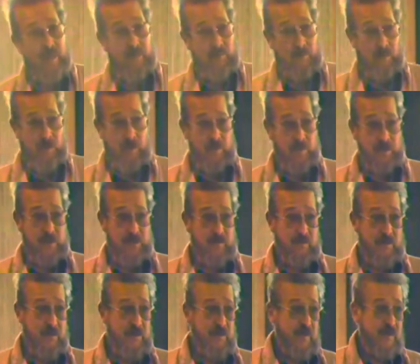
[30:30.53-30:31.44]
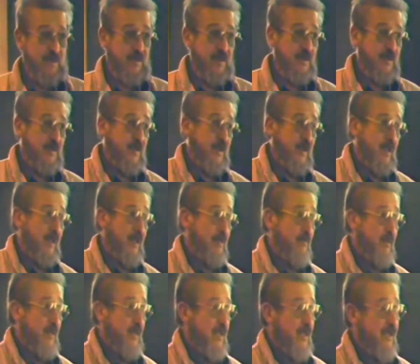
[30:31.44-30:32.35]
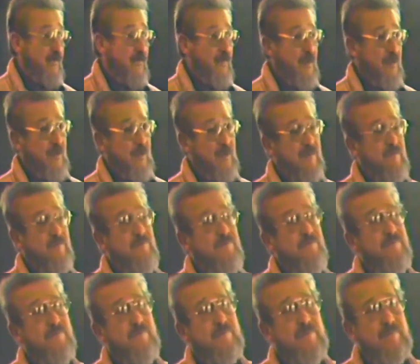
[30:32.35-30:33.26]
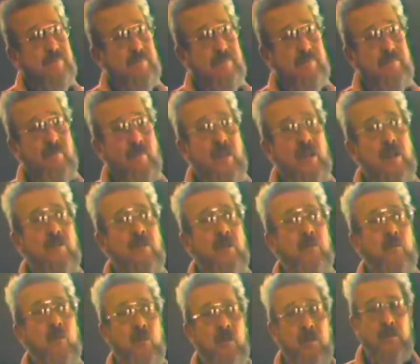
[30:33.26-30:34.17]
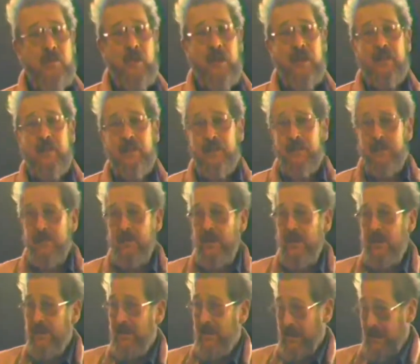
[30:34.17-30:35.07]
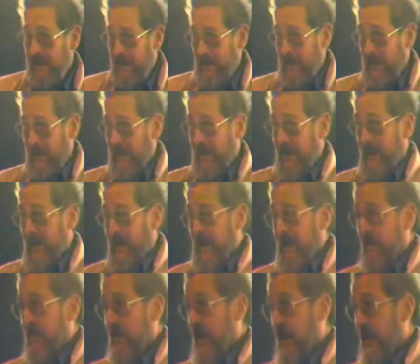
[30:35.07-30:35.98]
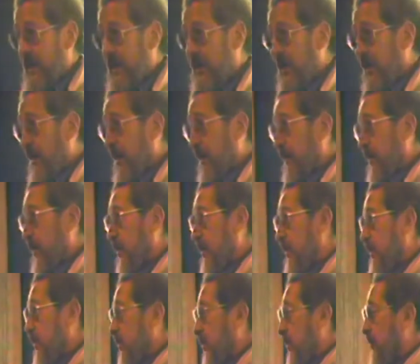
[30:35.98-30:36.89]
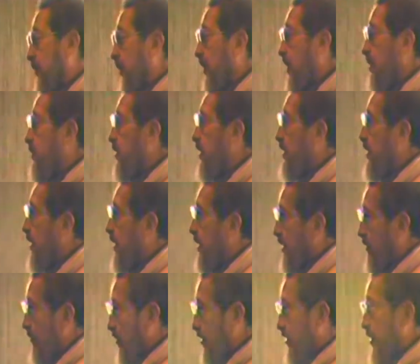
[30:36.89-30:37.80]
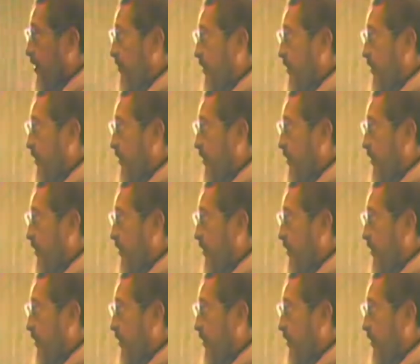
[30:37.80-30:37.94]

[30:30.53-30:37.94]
members of the Strategic Air Command. I feel you can be more directly threatened by a sheriff. Therefore, if a libertarian wants to